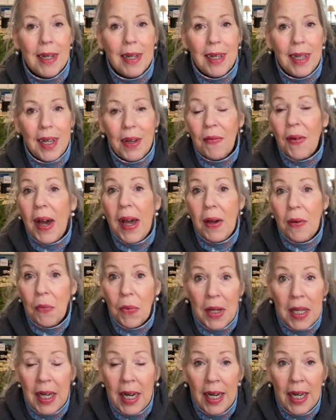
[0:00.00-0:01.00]
if I
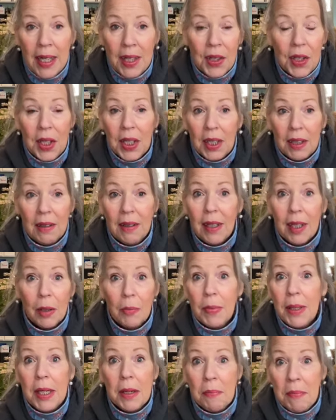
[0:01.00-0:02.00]
win anything, it'll
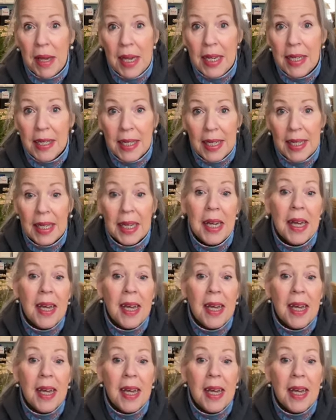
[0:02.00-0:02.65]
be amazing.